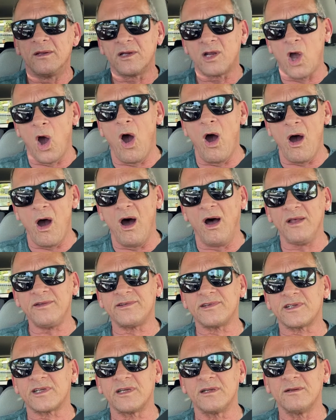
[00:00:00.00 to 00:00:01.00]

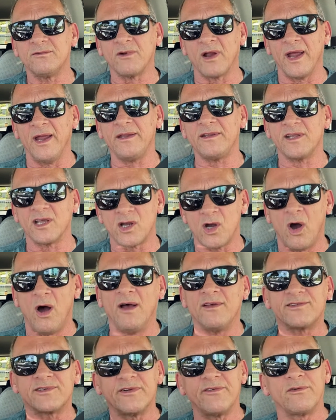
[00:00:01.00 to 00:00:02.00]
Cost, right? The
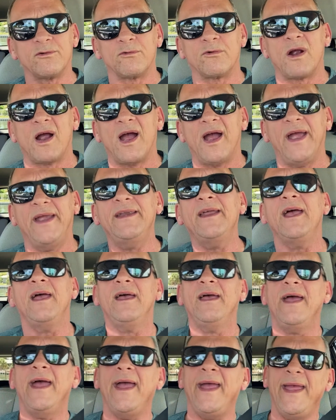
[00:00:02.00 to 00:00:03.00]
cost of a ride
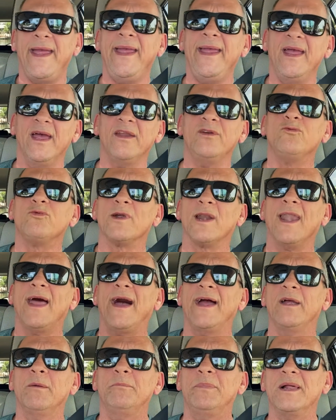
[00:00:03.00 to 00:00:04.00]
and
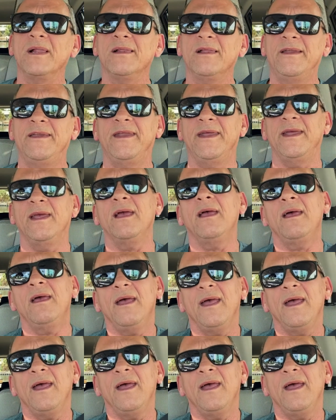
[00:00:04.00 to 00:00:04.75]
reliability.